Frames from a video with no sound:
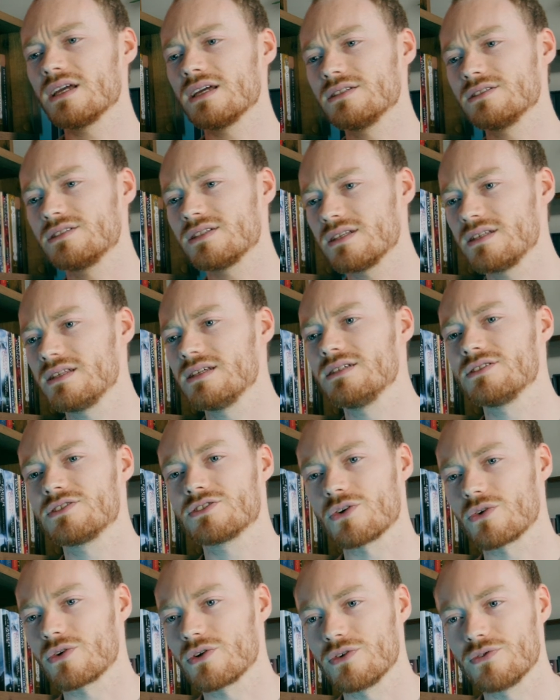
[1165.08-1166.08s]
into these
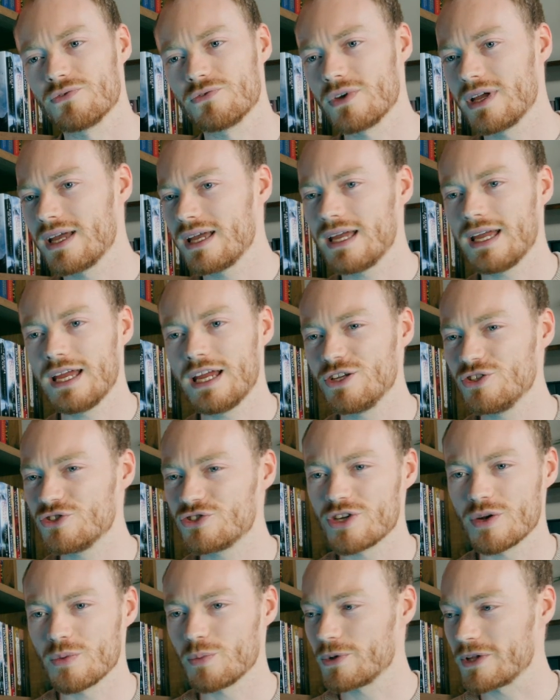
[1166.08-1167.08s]
sort of
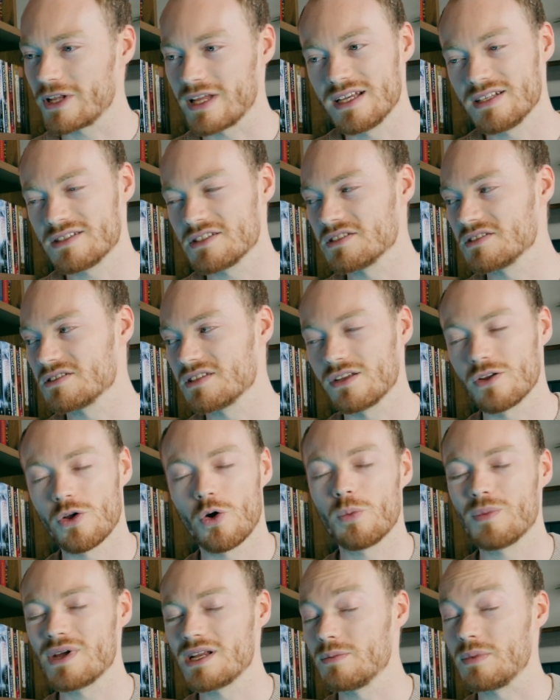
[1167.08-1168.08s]
ancient places that
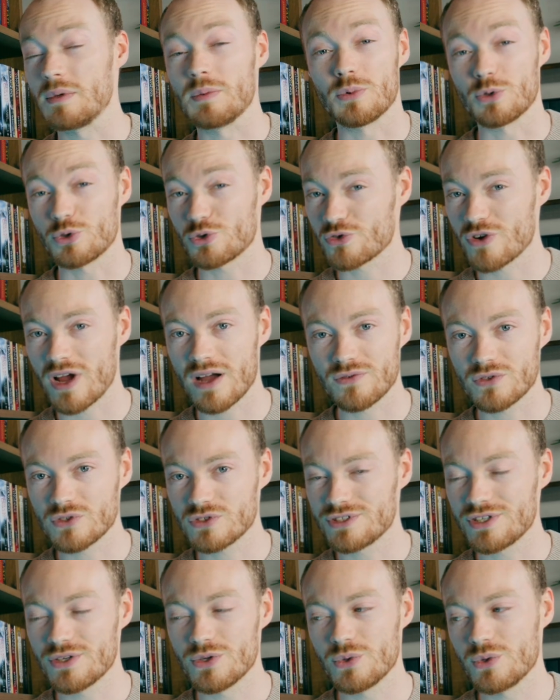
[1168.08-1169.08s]
not many people travel
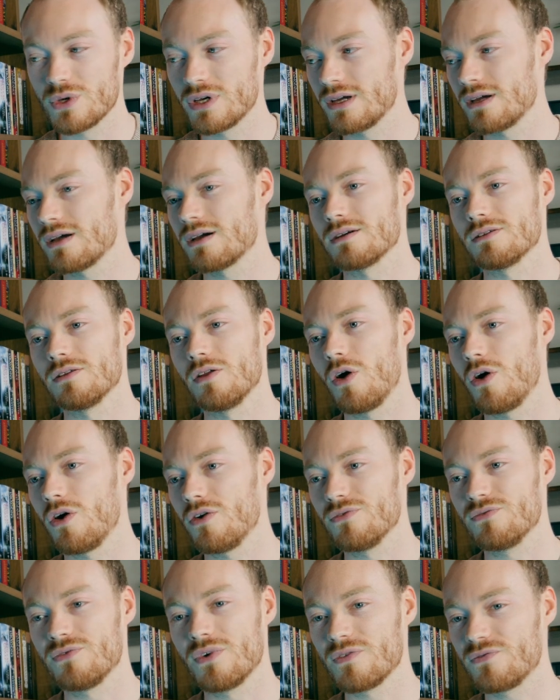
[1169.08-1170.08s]
to. A lot
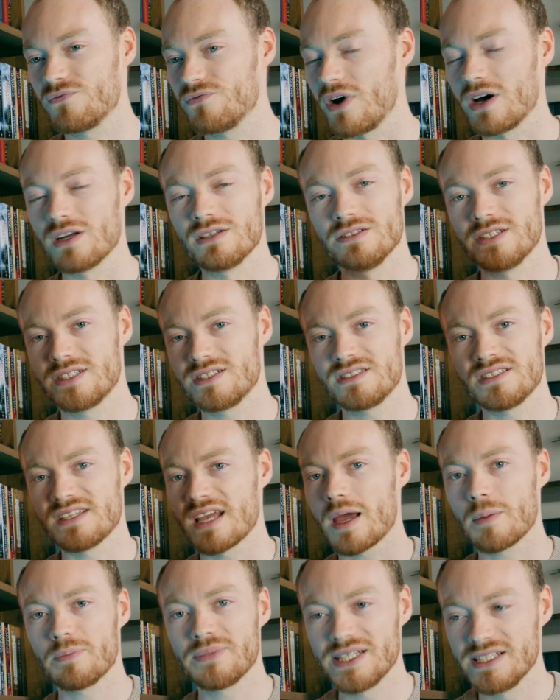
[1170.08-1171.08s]
of fun
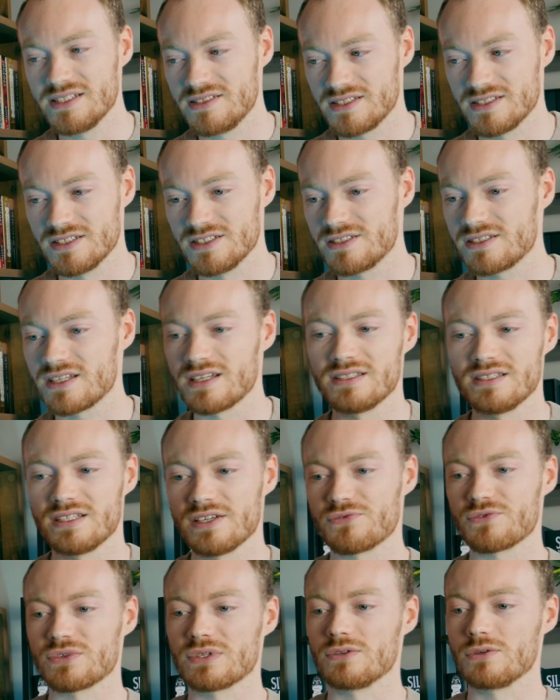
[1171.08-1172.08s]
set pieces and
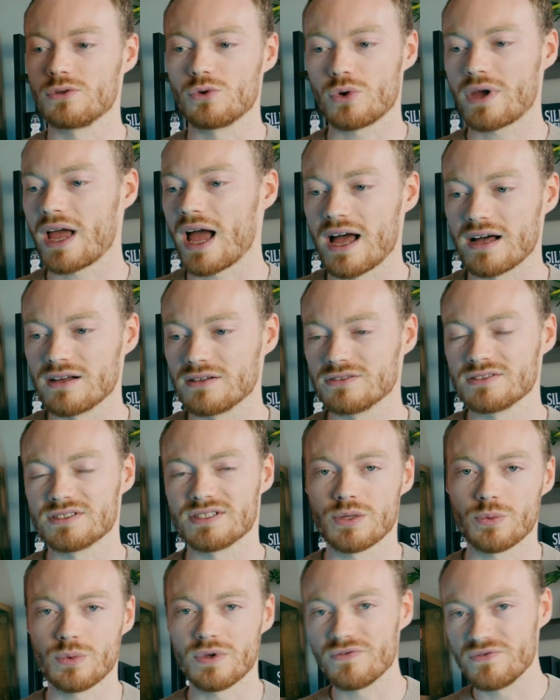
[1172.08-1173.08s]
different locales
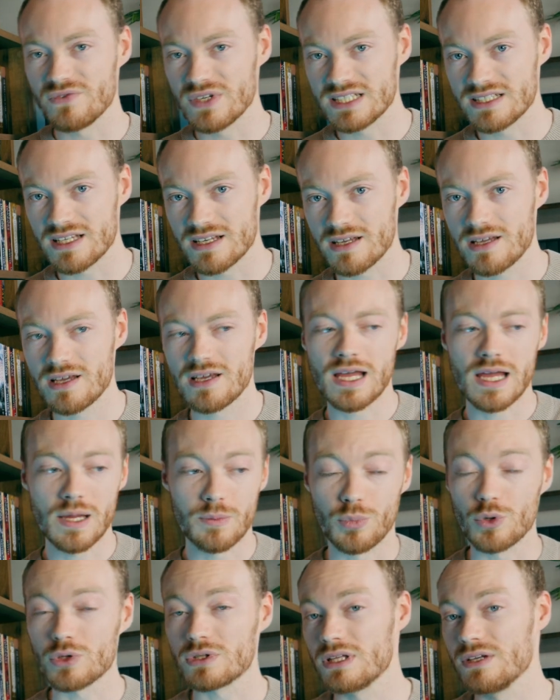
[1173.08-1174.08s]
that we visit in
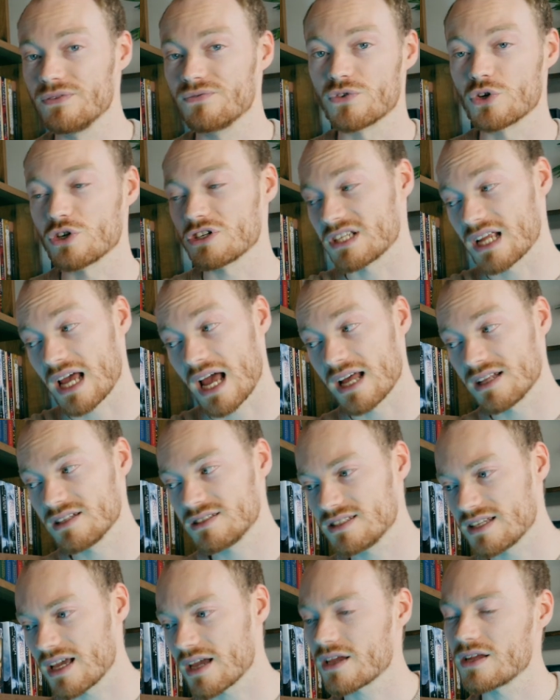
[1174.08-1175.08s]
both the first and
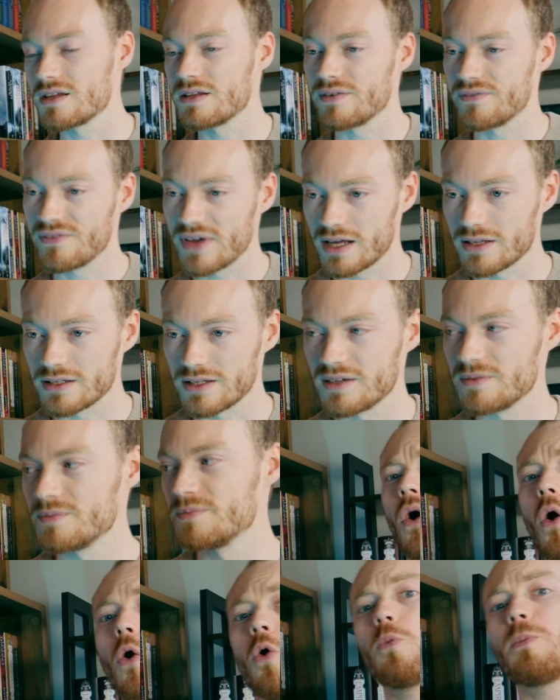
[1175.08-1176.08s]
second novella,
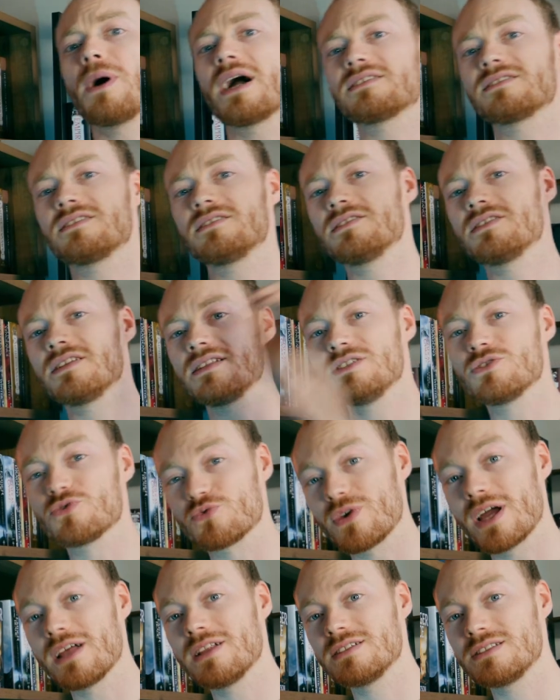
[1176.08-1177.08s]
all packed into these
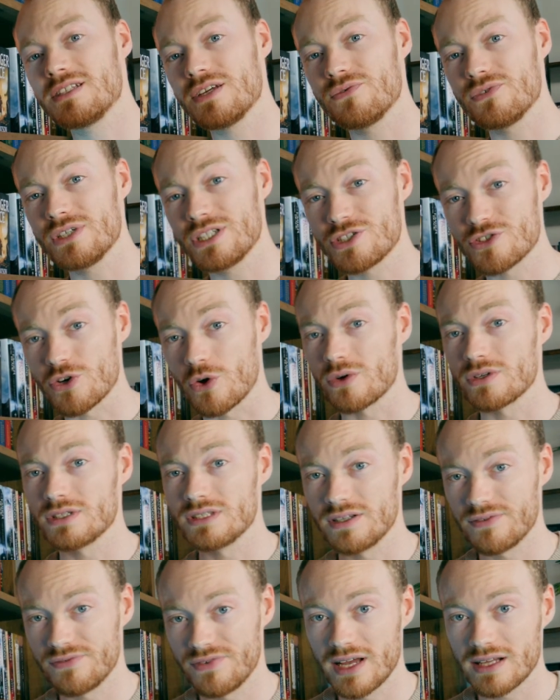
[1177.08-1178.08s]
relatively short
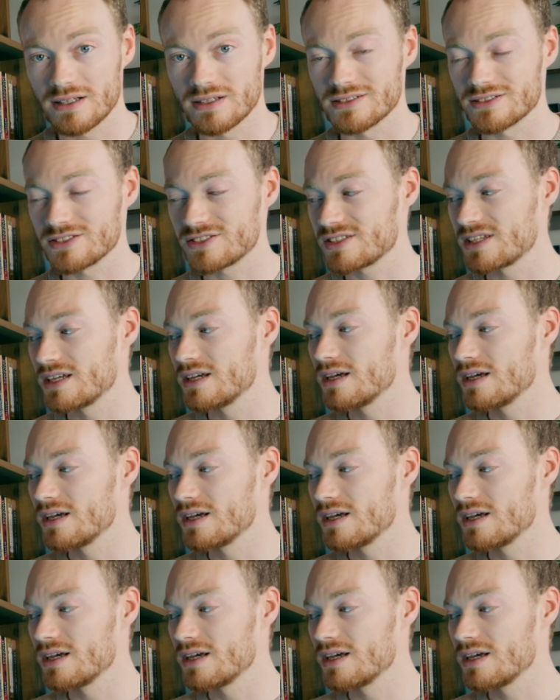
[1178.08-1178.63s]
novellas.